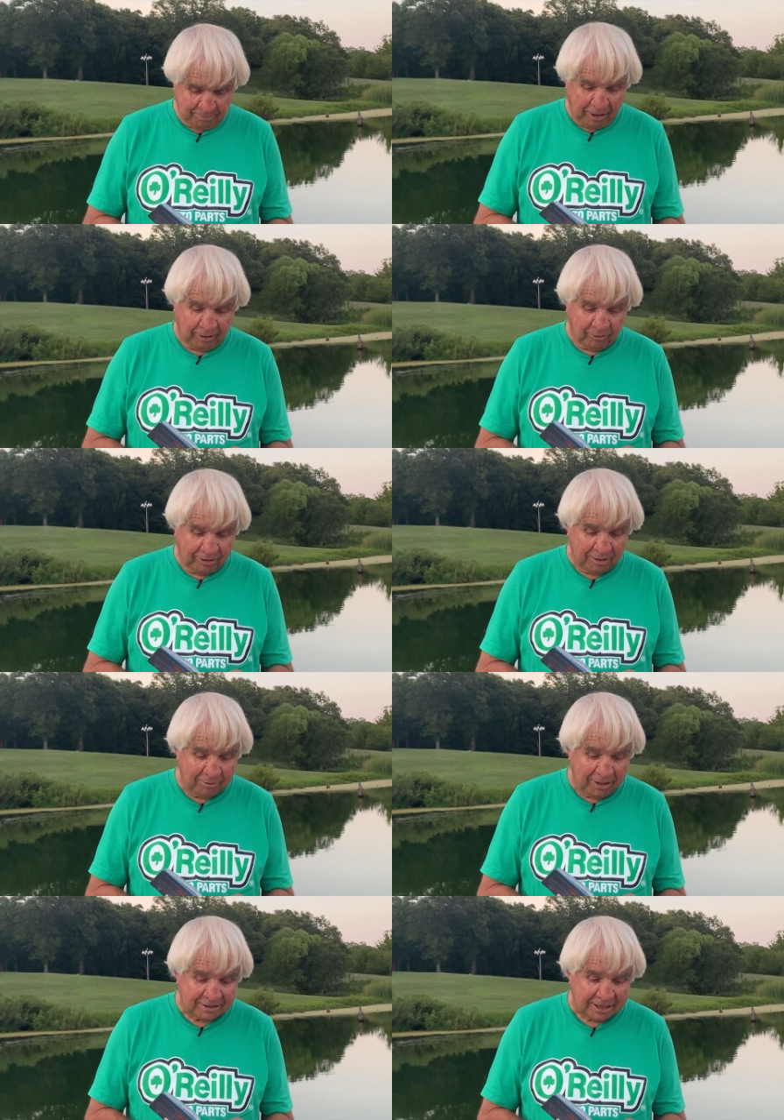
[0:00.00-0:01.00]
But within
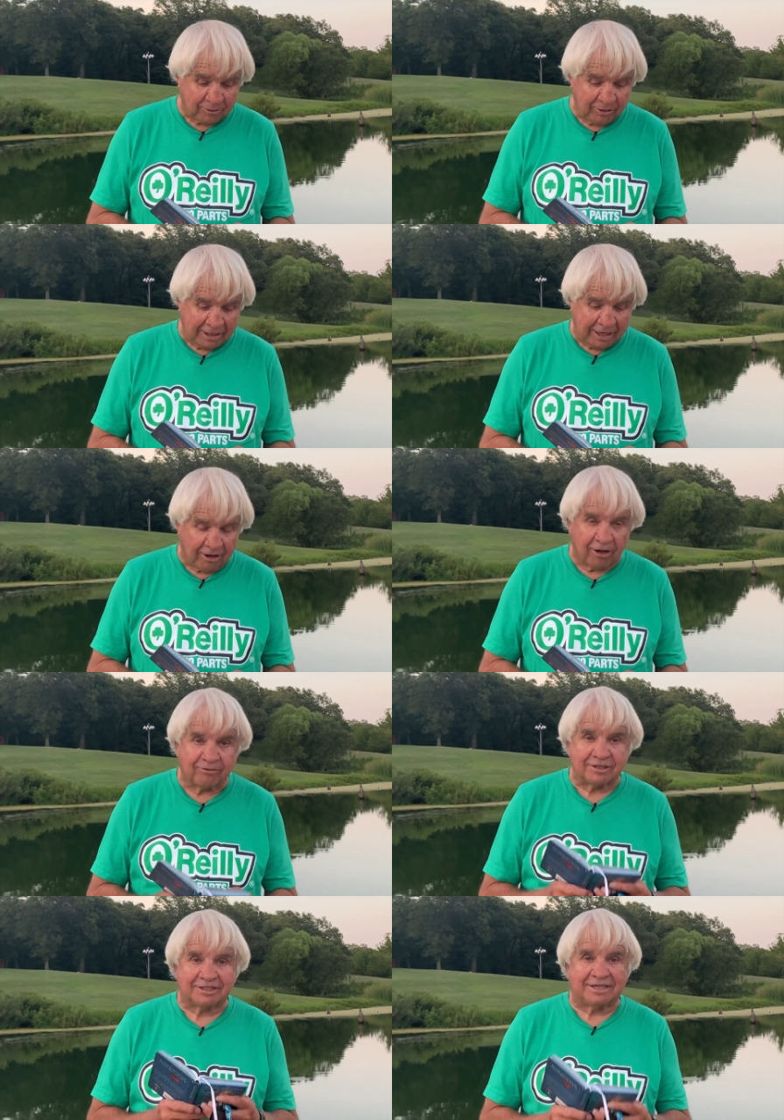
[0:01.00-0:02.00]
minutes after we take
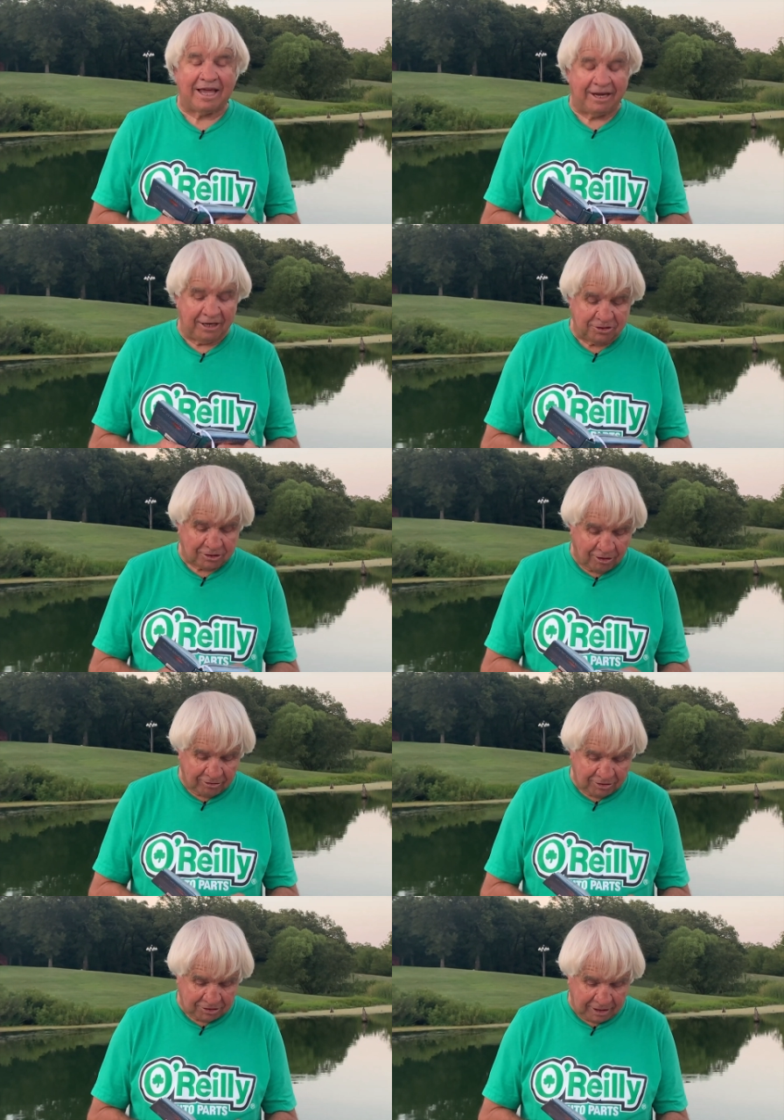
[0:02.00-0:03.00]
off, the standings
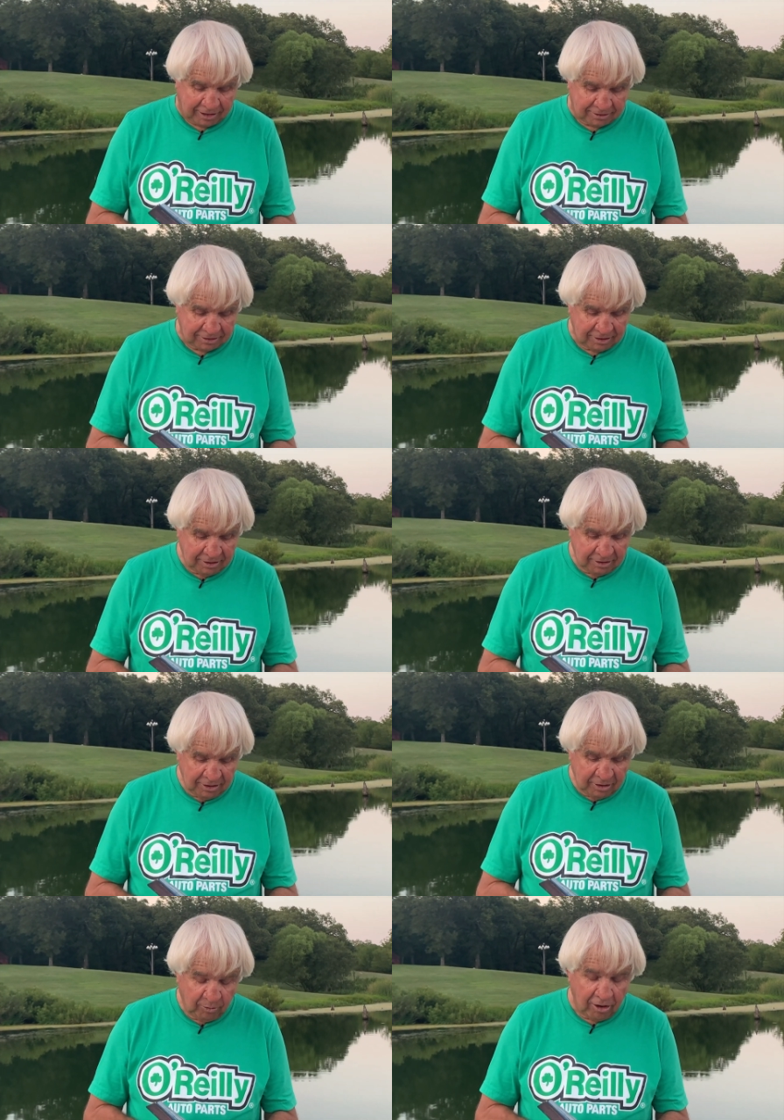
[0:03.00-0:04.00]
start to change.
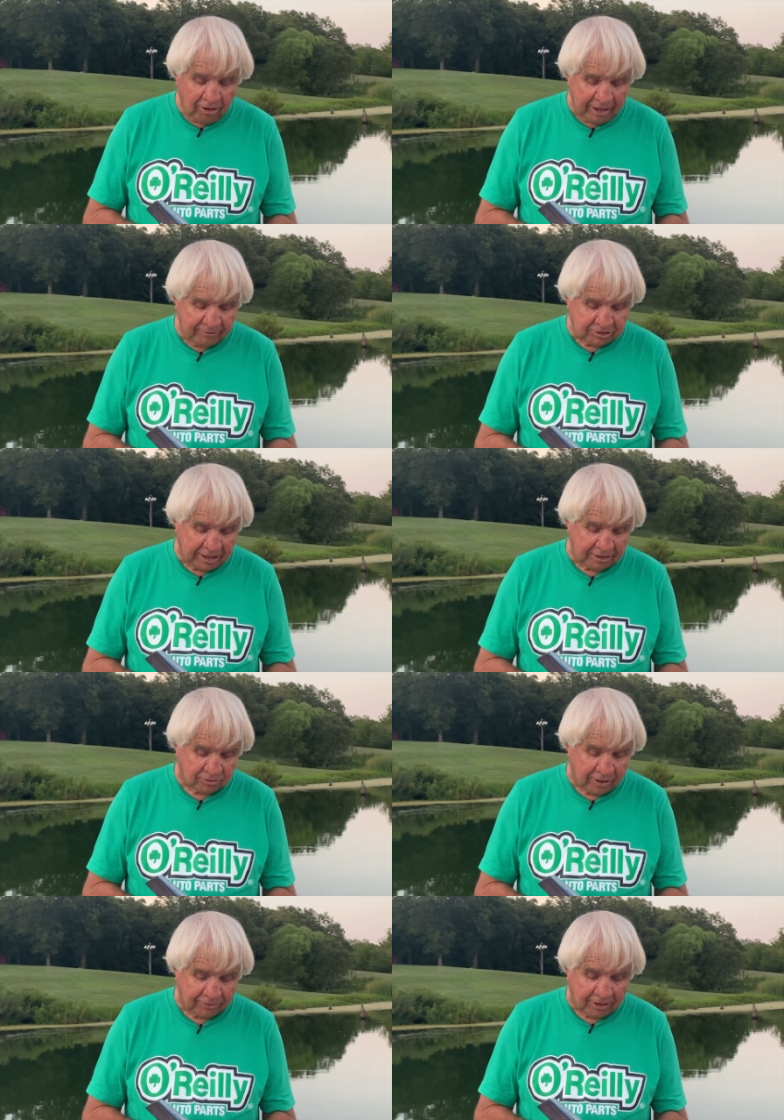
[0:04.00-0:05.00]
We all have a chance
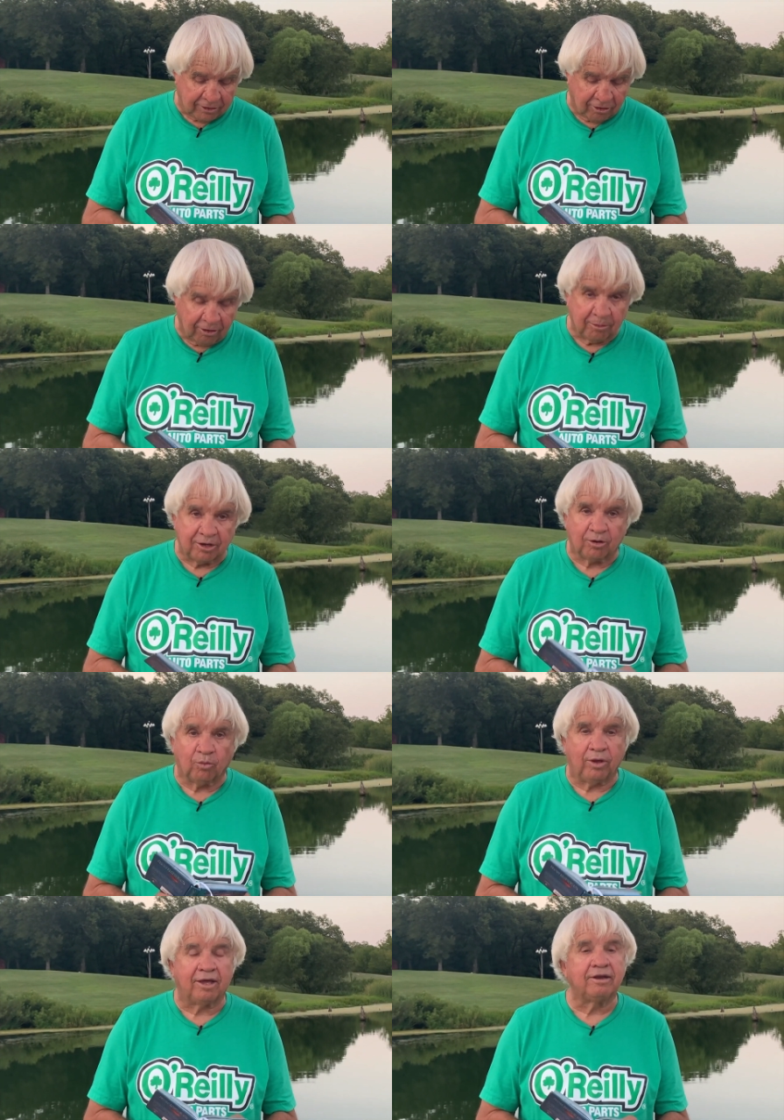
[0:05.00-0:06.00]
throughout that tournament to
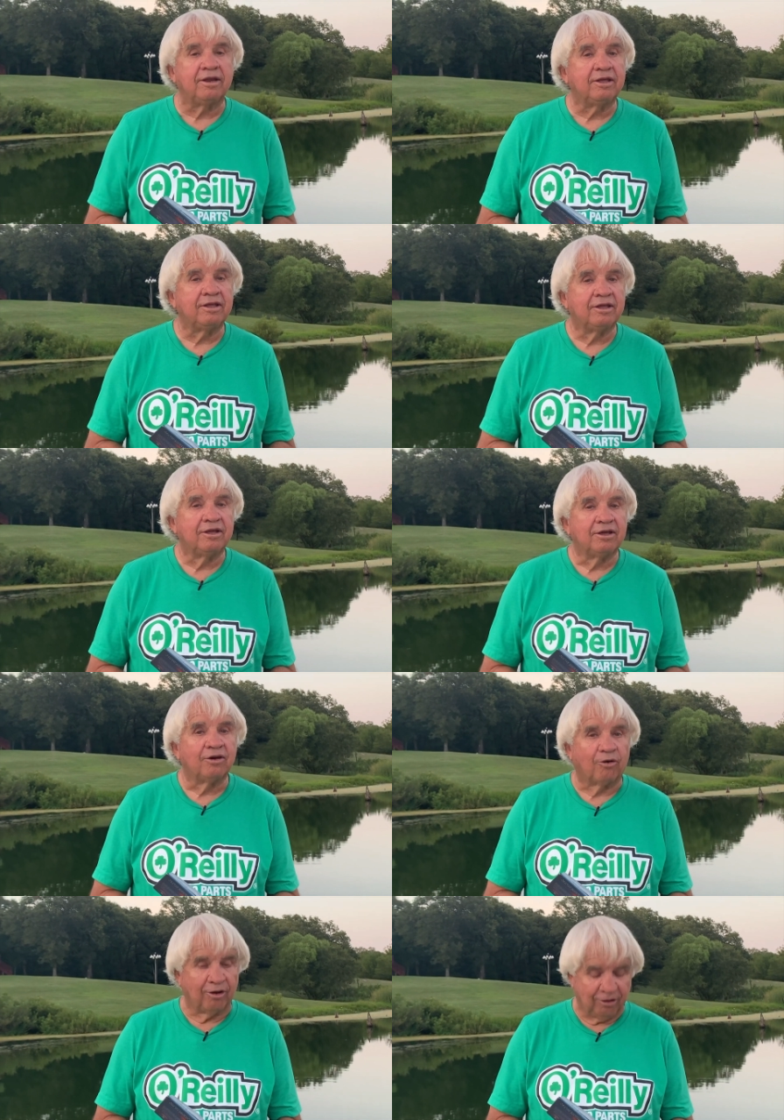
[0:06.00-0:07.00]
win
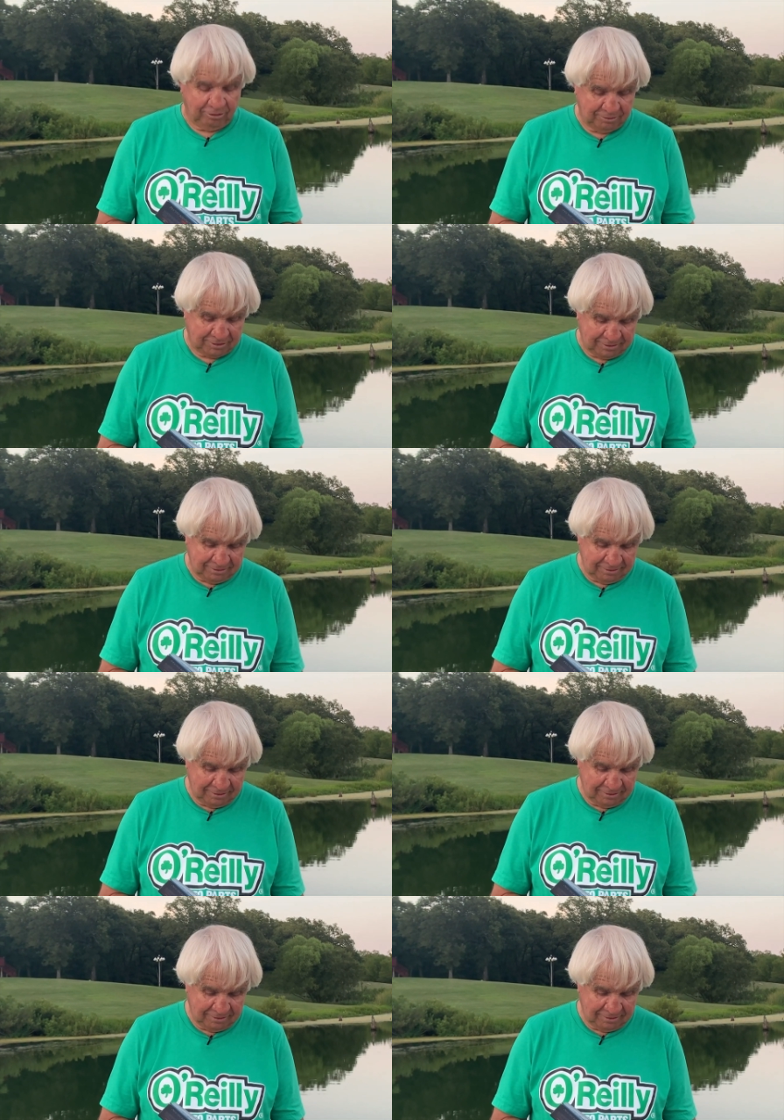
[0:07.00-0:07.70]
or to lose.